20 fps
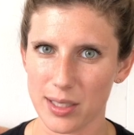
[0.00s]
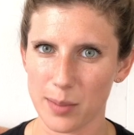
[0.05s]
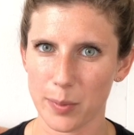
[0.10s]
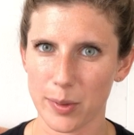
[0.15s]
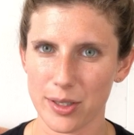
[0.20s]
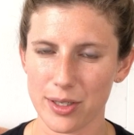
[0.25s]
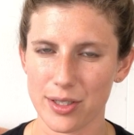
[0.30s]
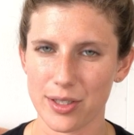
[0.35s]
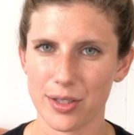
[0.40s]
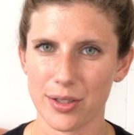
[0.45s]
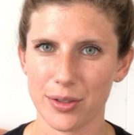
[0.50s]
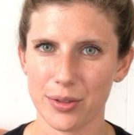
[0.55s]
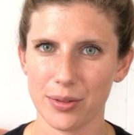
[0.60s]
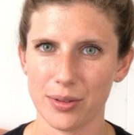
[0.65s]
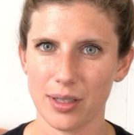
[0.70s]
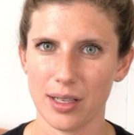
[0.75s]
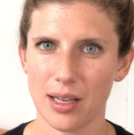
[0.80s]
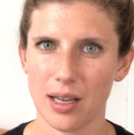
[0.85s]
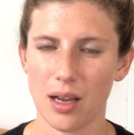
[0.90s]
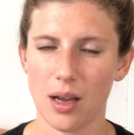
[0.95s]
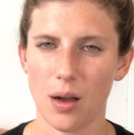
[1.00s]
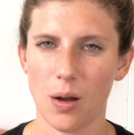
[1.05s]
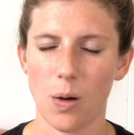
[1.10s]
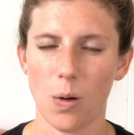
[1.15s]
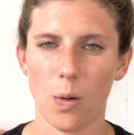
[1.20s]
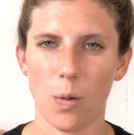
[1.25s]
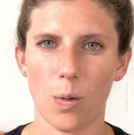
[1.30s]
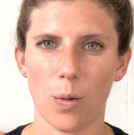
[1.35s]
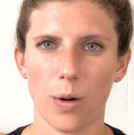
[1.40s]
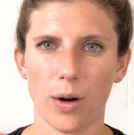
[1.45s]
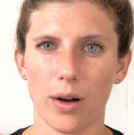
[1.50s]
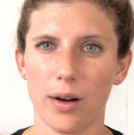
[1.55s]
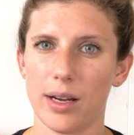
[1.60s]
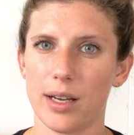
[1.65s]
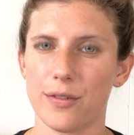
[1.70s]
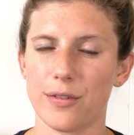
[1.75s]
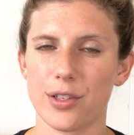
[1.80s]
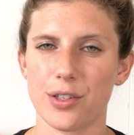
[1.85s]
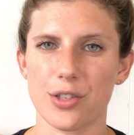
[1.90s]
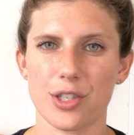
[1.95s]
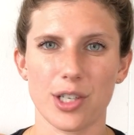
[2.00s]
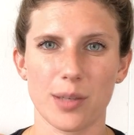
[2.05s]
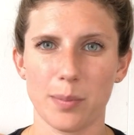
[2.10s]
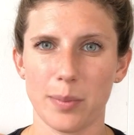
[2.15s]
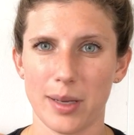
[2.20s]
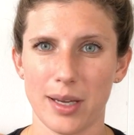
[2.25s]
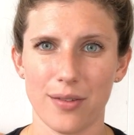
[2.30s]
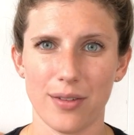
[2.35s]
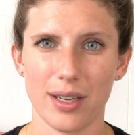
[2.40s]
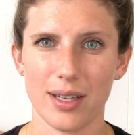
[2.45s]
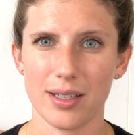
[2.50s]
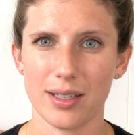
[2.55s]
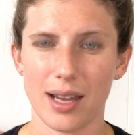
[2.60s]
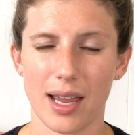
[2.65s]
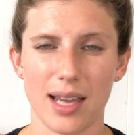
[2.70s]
to pursue or if you should pivot